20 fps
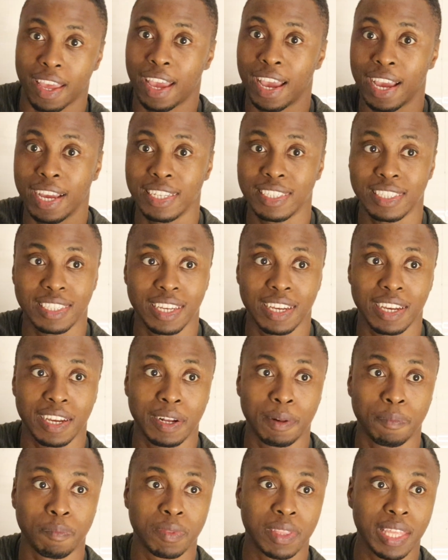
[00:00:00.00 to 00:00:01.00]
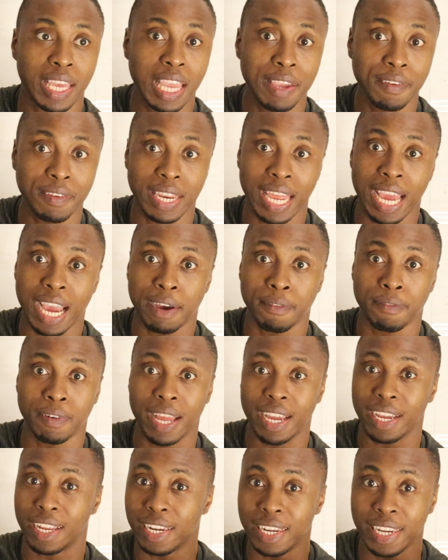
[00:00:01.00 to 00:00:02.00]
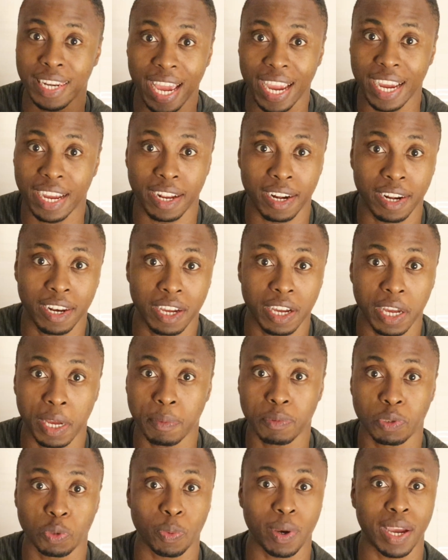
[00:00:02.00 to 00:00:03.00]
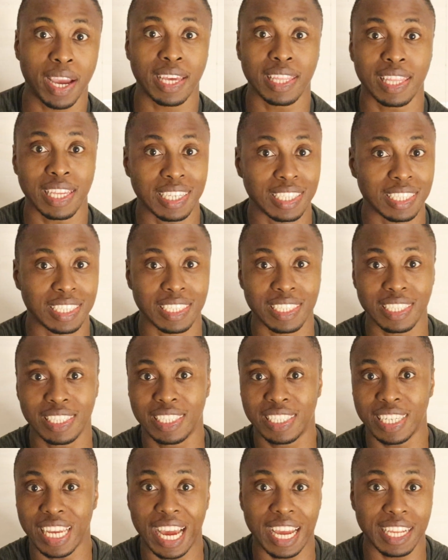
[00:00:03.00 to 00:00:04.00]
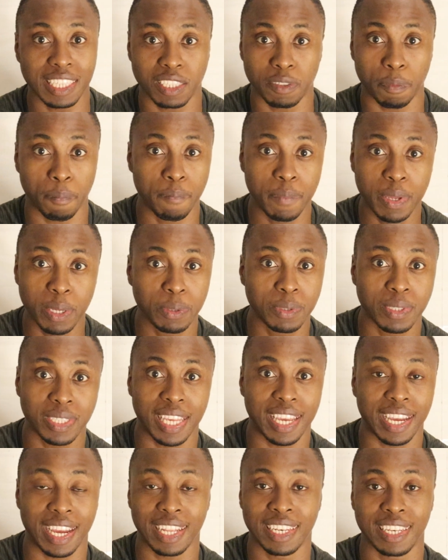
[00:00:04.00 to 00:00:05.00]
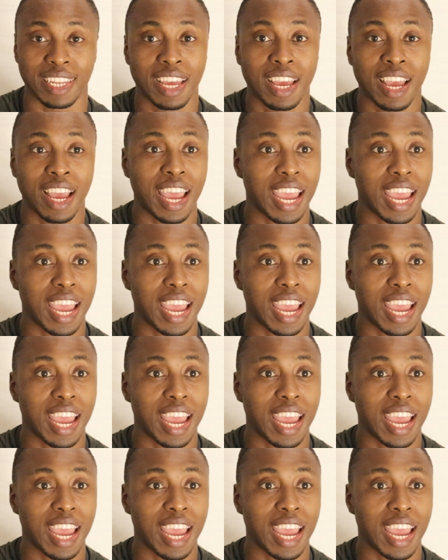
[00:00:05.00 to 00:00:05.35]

and they even have like nightclubs where they dance, music, and